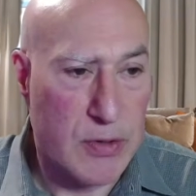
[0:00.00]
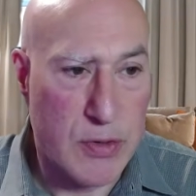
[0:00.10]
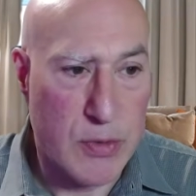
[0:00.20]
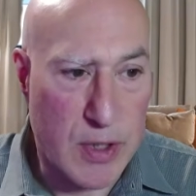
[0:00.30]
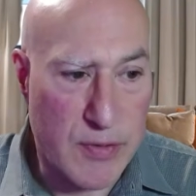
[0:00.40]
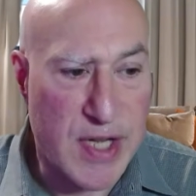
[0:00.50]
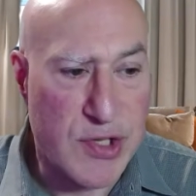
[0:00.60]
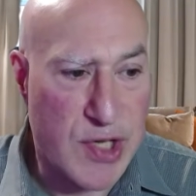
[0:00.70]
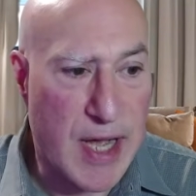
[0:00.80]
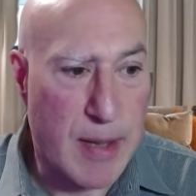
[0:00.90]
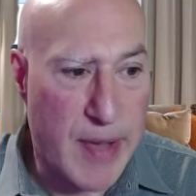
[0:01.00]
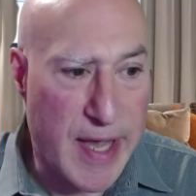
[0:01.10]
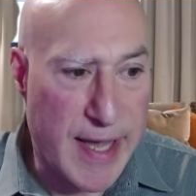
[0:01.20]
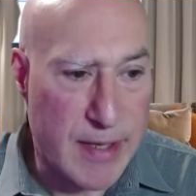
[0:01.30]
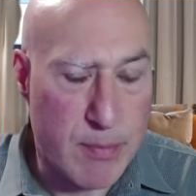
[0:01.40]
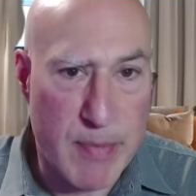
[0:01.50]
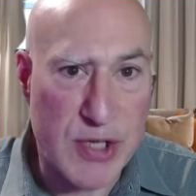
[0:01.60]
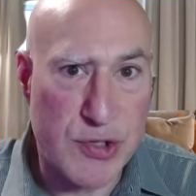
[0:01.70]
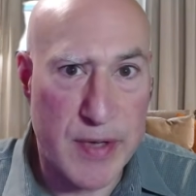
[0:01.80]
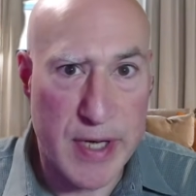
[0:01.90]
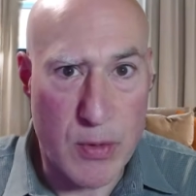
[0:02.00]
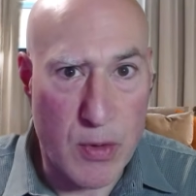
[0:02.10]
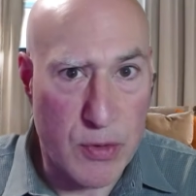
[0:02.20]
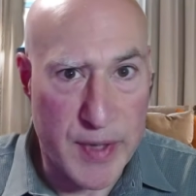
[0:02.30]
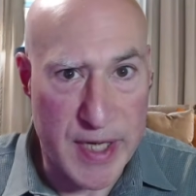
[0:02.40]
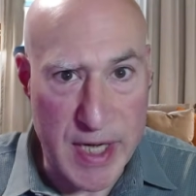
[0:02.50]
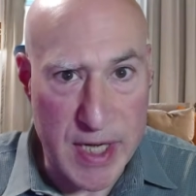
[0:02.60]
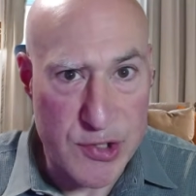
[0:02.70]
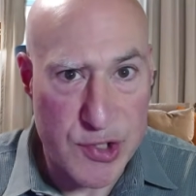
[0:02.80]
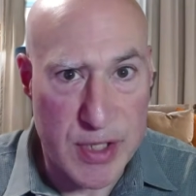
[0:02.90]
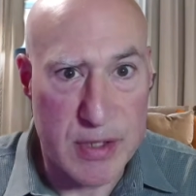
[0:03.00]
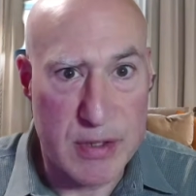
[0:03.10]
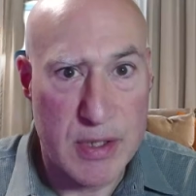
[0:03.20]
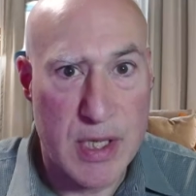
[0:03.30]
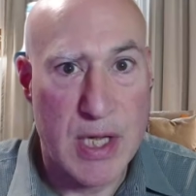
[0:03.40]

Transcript: do a great job at measuring all the radiation